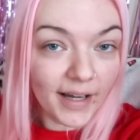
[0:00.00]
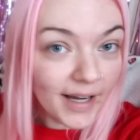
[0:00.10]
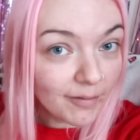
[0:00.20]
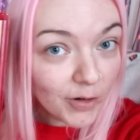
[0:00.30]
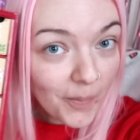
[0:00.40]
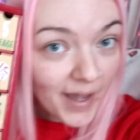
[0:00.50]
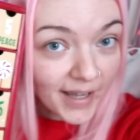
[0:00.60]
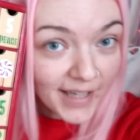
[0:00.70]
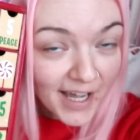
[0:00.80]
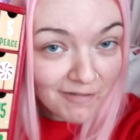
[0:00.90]
I've got
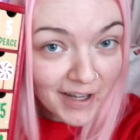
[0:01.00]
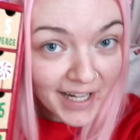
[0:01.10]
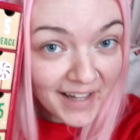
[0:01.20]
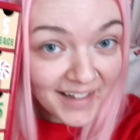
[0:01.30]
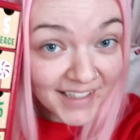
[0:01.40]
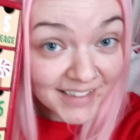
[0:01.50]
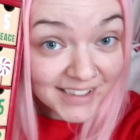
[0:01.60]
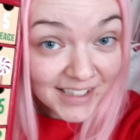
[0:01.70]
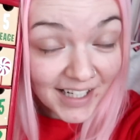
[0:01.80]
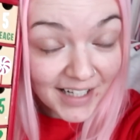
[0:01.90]
my advent calendar,
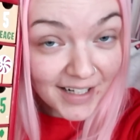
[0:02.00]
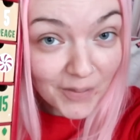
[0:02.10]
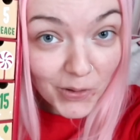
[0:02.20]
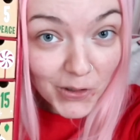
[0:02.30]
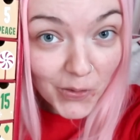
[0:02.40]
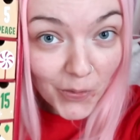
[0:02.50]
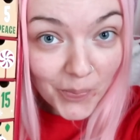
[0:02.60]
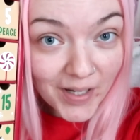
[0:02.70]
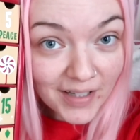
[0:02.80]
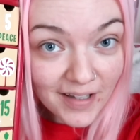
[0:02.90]
and I'm going to
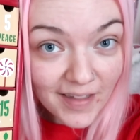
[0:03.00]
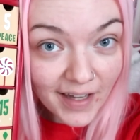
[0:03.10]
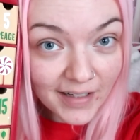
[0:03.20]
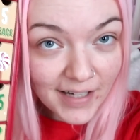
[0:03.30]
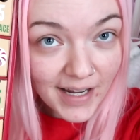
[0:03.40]
open the second